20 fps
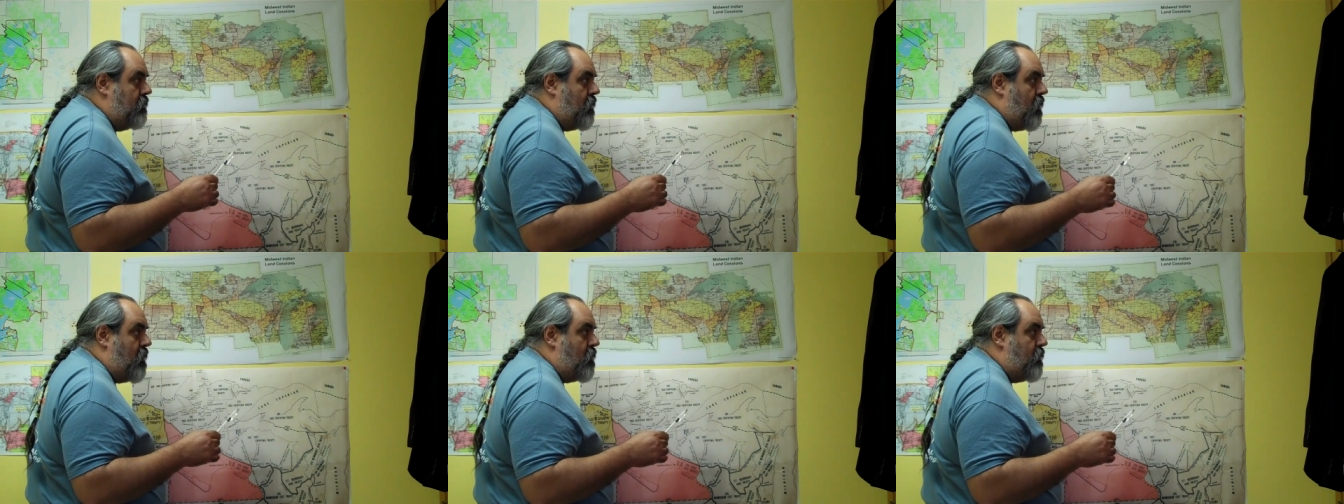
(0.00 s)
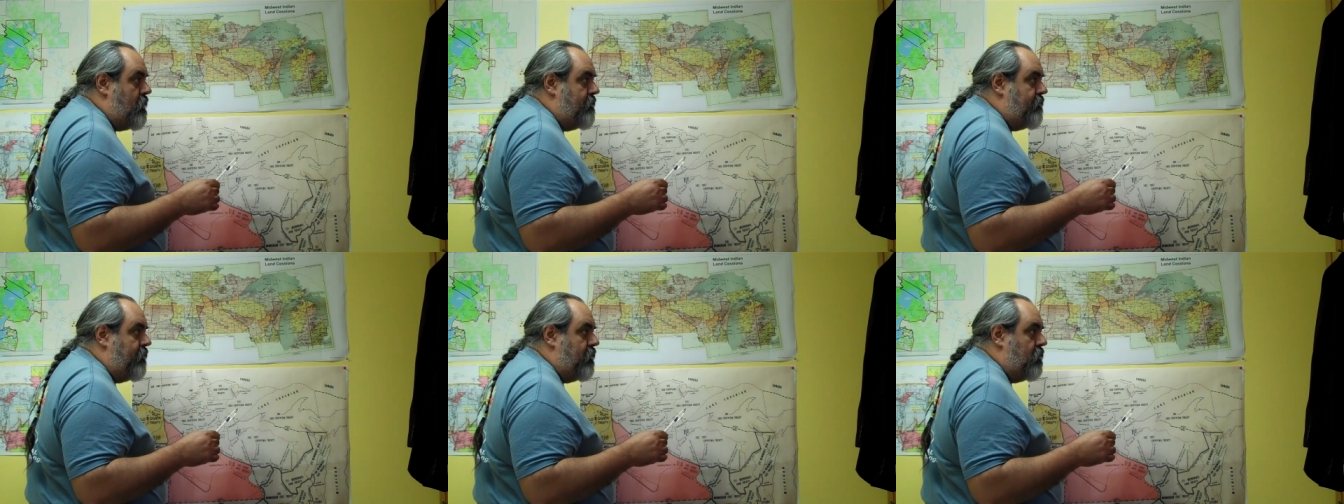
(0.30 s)

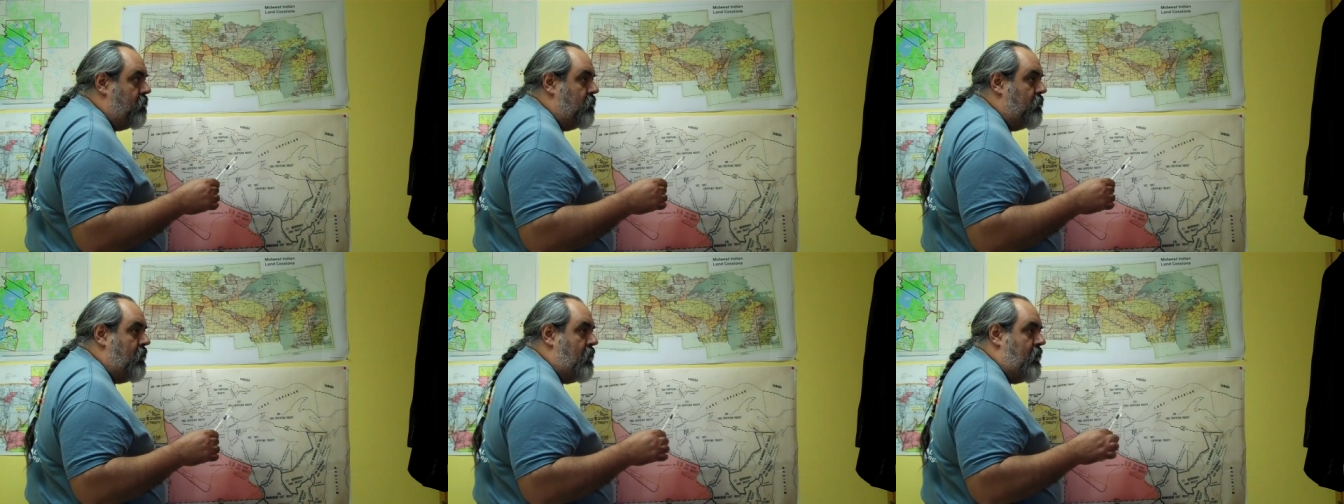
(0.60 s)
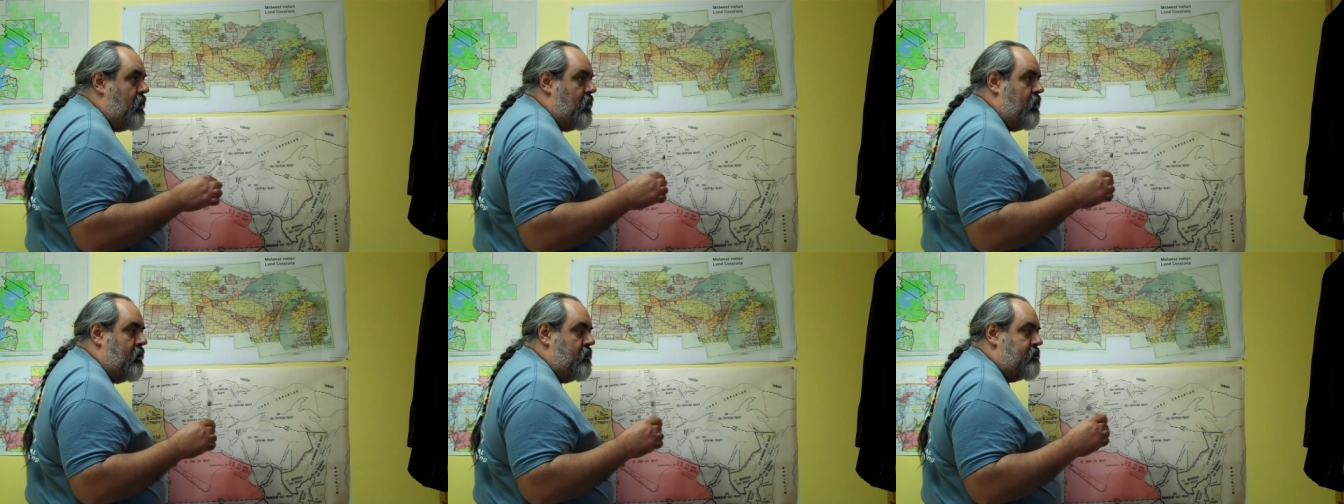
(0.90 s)
law review
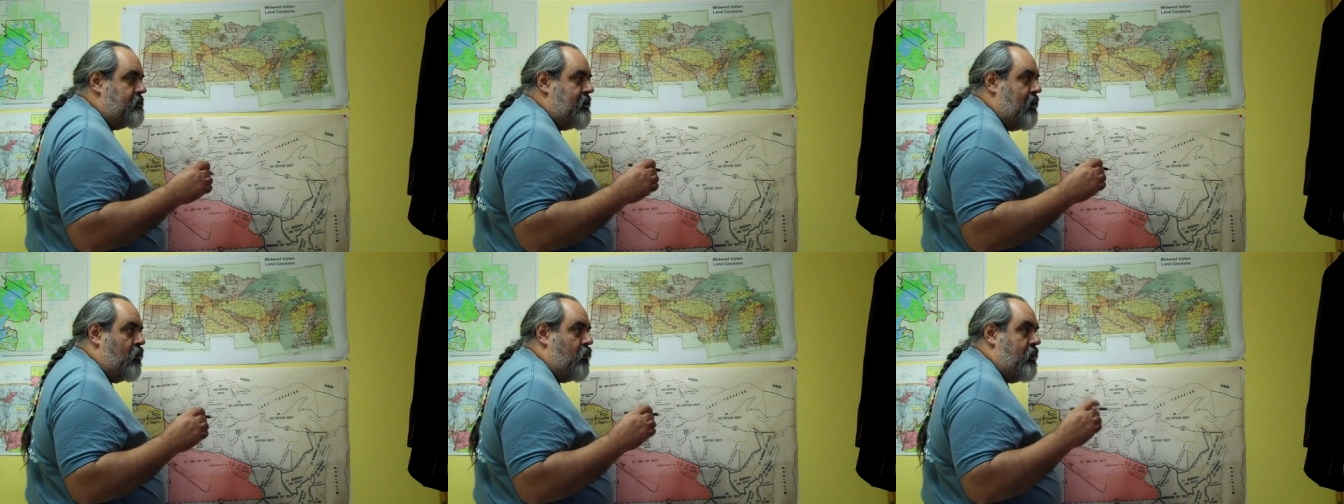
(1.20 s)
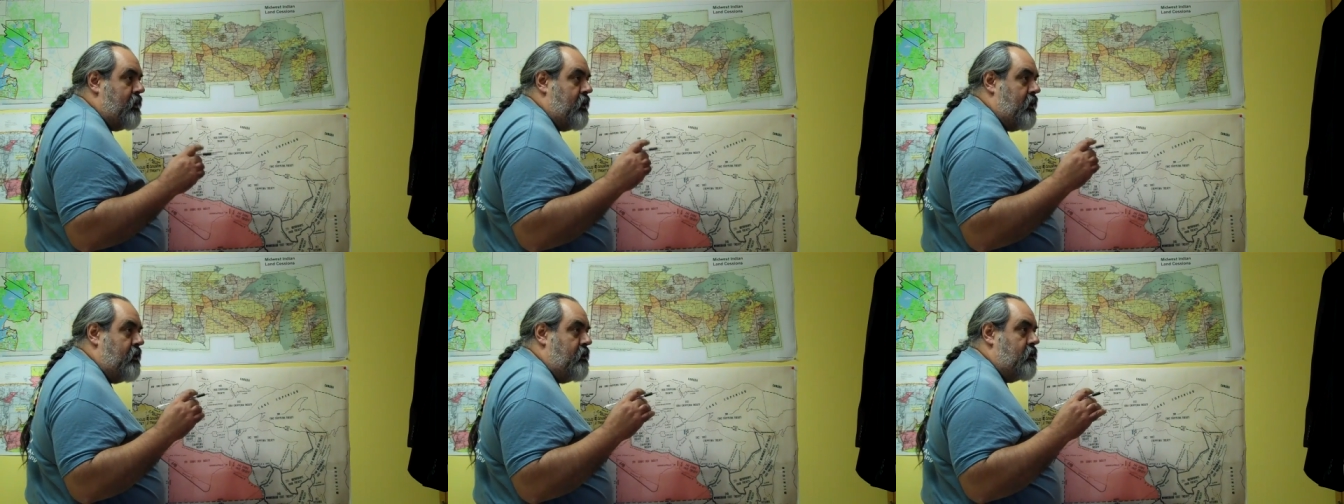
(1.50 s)
is that
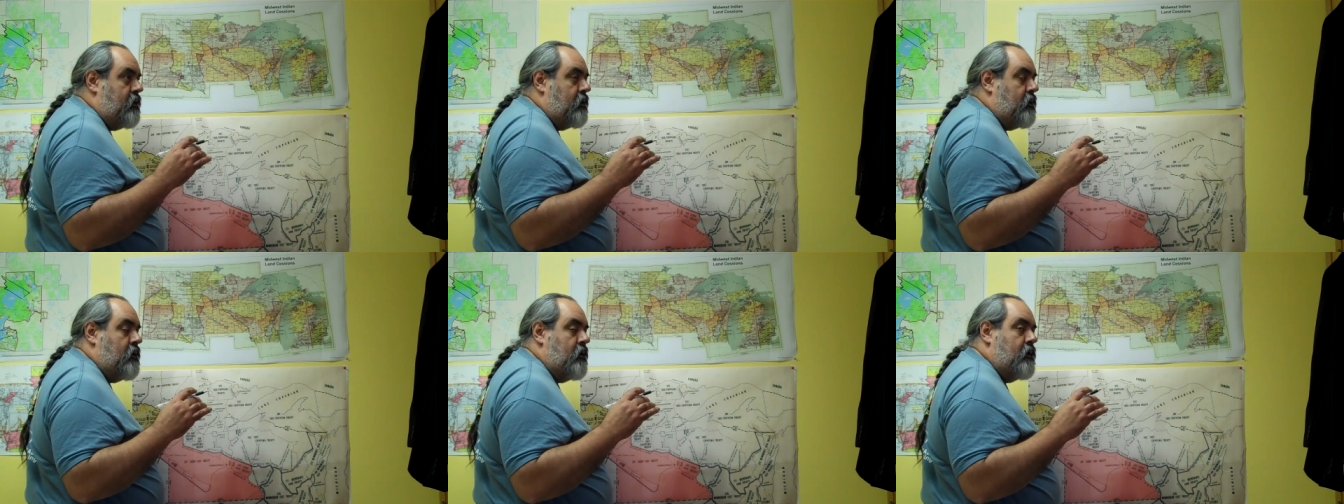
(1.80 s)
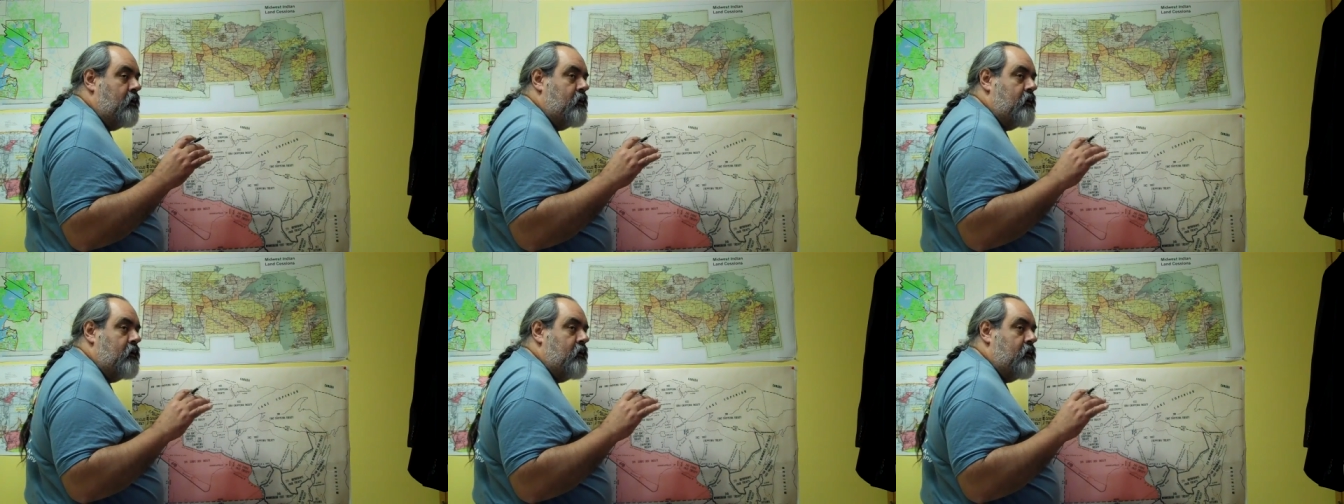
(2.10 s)
we need to